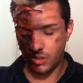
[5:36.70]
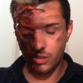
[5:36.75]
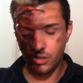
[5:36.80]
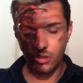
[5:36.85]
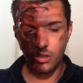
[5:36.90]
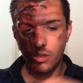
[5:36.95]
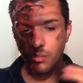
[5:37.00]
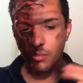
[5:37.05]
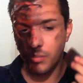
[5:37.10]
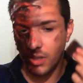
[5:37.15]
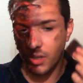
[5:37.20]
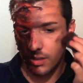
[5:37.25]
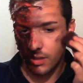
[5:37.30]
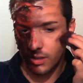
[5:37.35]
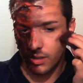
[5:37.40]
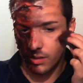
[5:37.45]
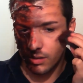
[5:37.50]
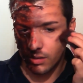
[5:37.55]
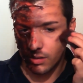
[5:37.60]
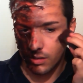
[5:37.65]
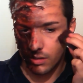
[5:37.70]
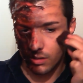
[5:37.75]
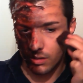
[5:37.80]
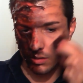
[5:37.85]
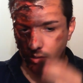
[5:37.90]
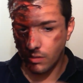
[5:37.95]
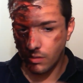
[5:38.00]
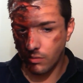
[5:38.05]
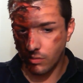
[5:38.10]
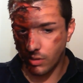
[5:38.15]
And you can make little
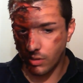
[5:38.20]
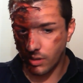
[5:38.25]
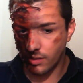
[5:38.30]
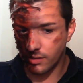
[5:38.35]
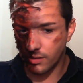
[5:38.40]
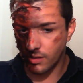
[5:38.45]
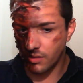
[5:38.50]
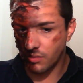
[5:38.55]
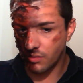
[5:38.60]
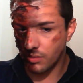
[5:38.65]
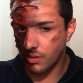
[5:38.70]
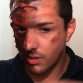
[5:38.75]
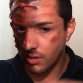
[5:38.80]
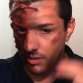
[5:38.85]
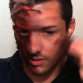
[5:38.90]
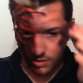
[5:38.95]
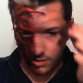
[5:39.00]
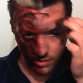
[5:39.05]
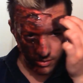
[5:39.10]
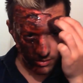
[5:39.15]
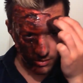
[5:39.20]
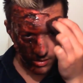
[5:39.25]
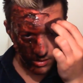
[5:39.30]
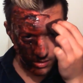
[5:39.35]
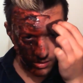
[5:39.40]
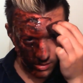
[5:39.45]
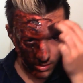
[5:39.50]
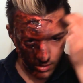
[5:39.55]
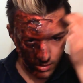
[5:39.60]
grazes with this as well.